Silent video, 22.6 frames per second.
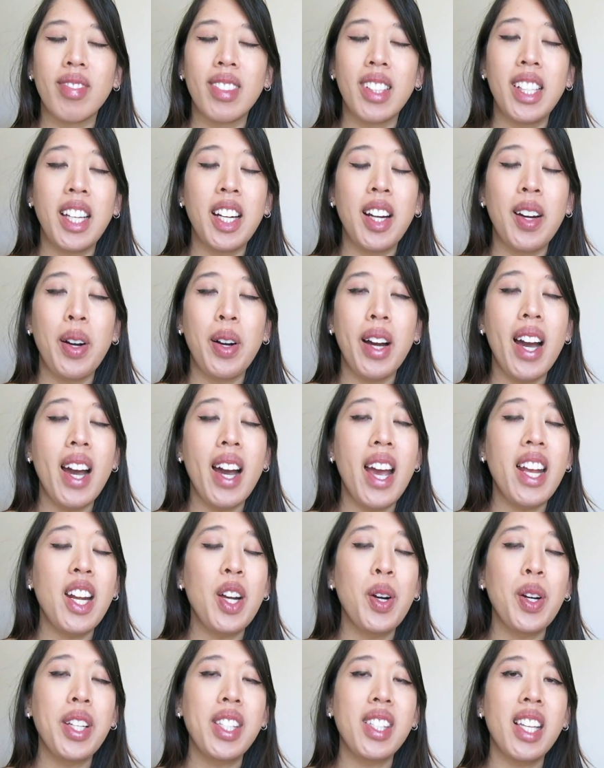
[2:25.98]
you know, I
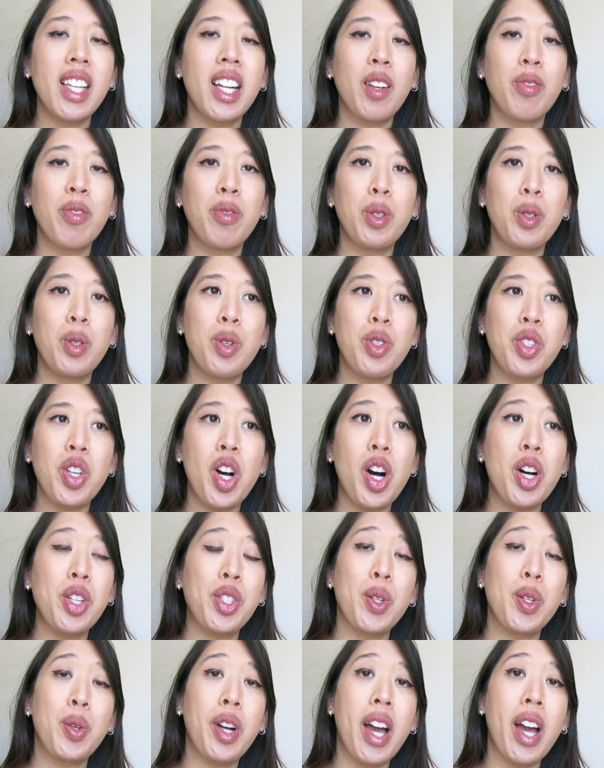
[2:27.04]
know acidic foods
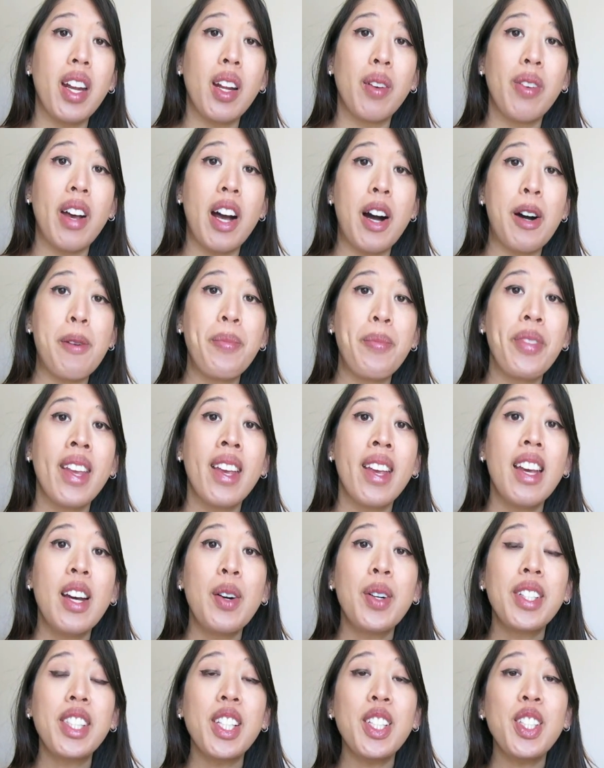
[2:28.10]
also kind of help.
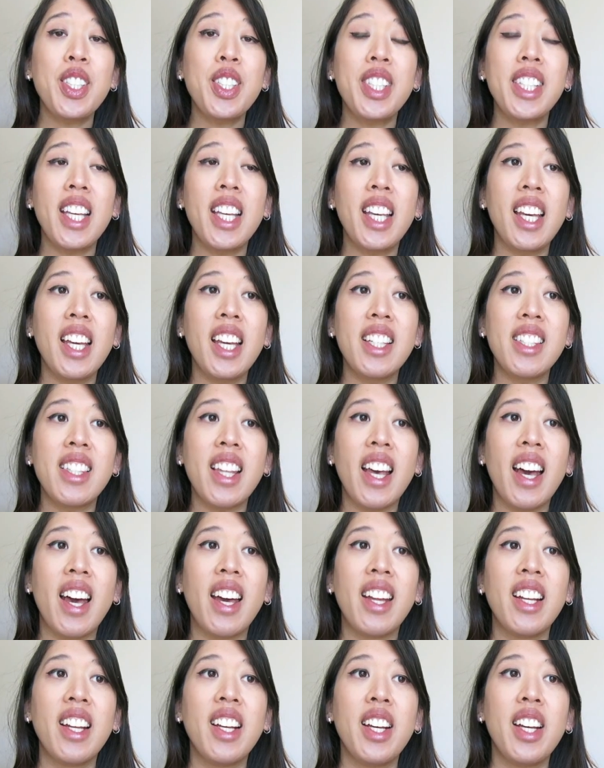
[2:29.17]
What's interesting is
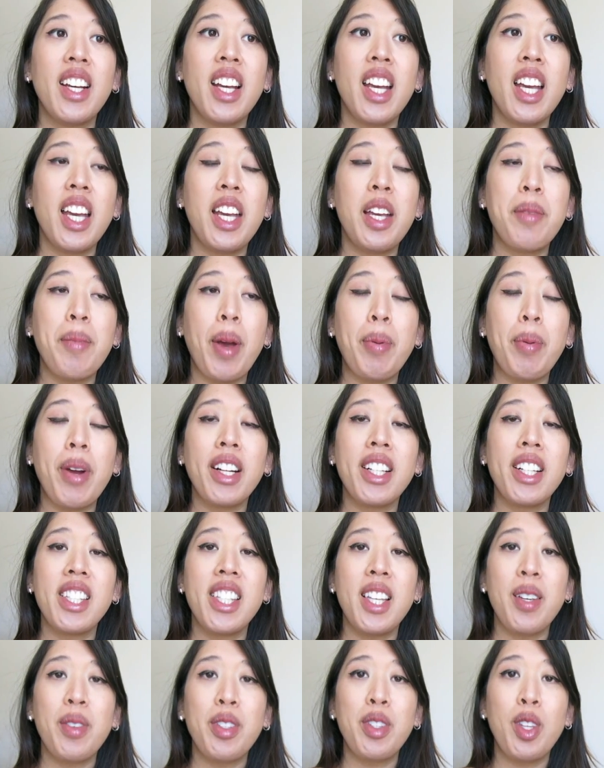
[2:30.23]
that in my
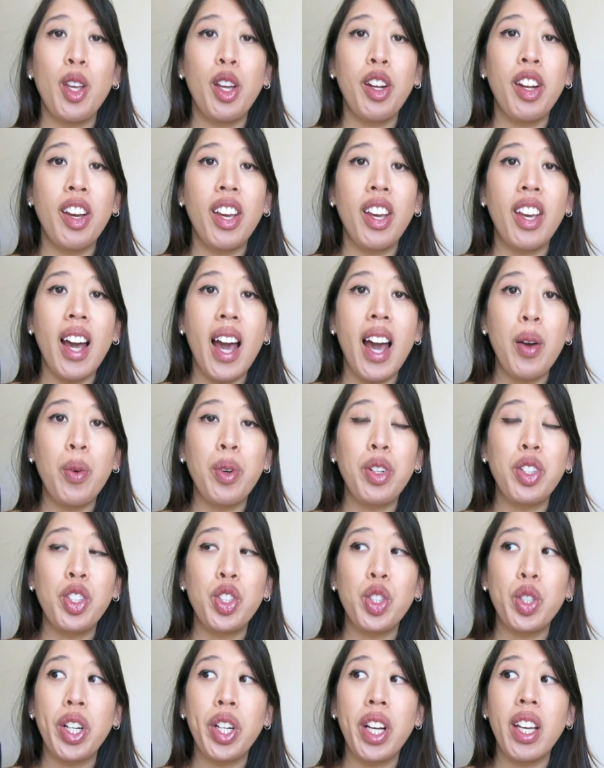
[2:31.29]
pregnancy with Nene, I
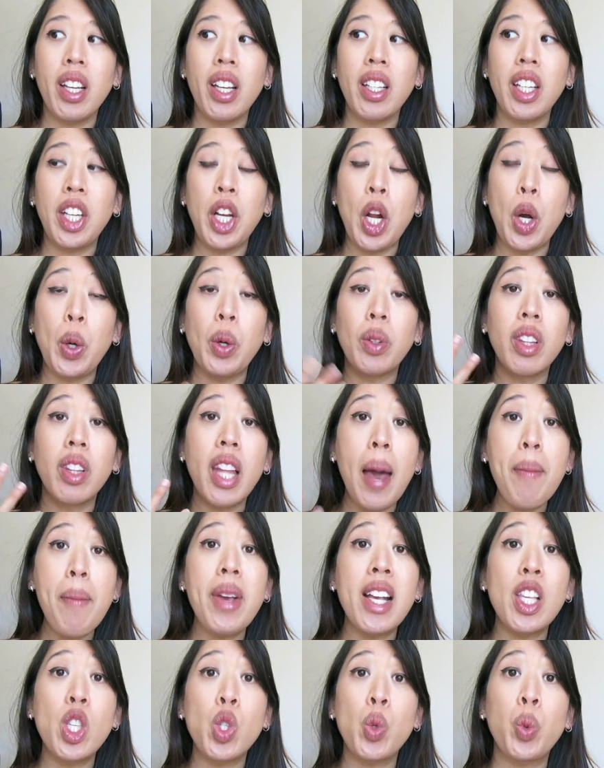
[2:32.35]
would drink, you know,
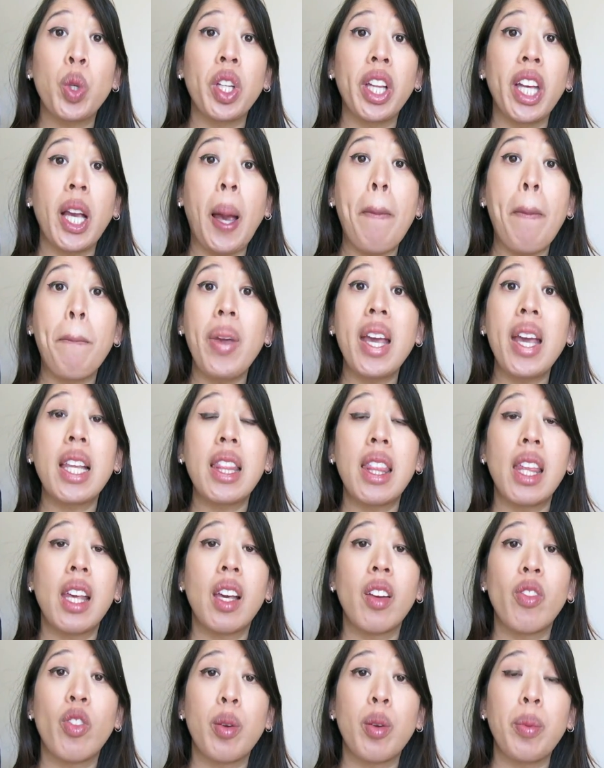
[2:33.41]
lemons were like a big
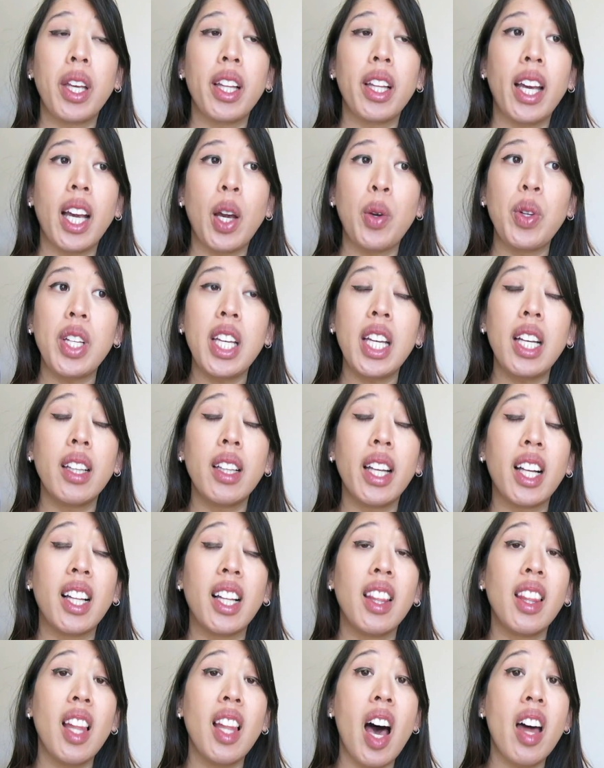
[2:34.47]
thing for me. Like I would eat
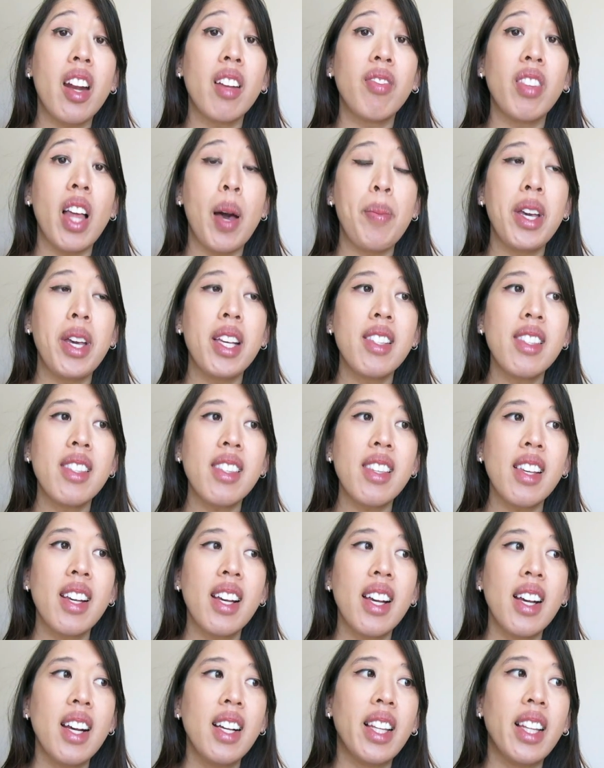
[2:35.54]
like a lot of lemons.
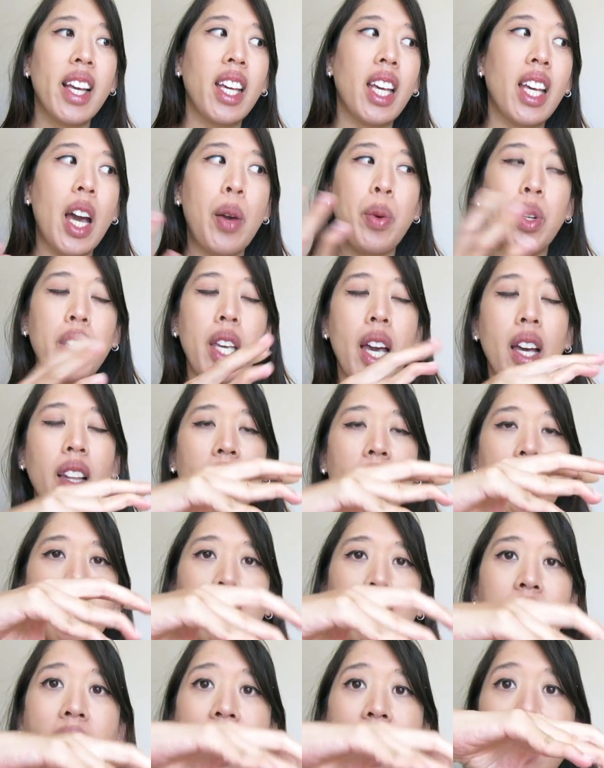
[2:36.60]
Like I would get
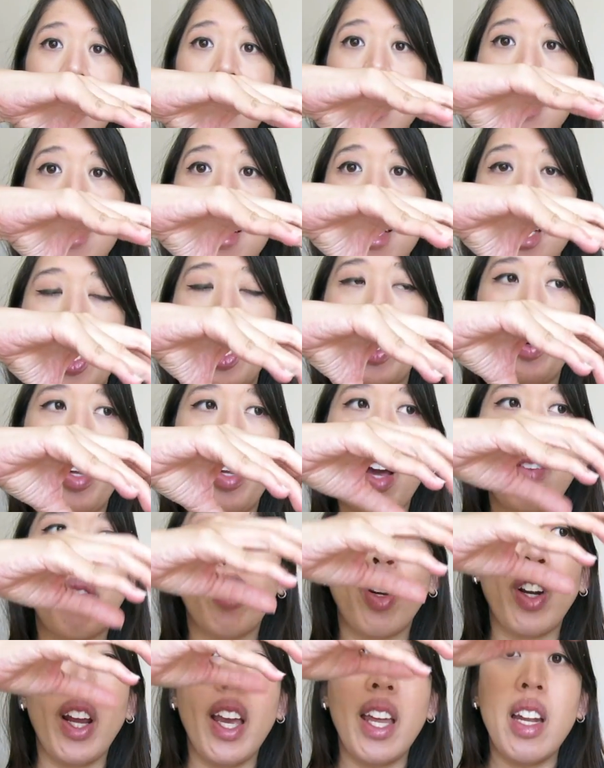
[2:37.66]
like an iced tea or
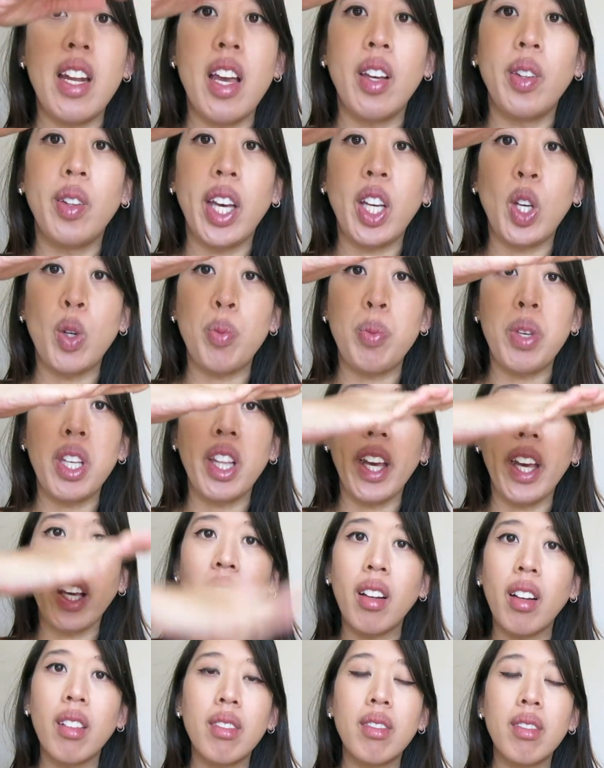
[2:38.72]
whatever and it, like would be like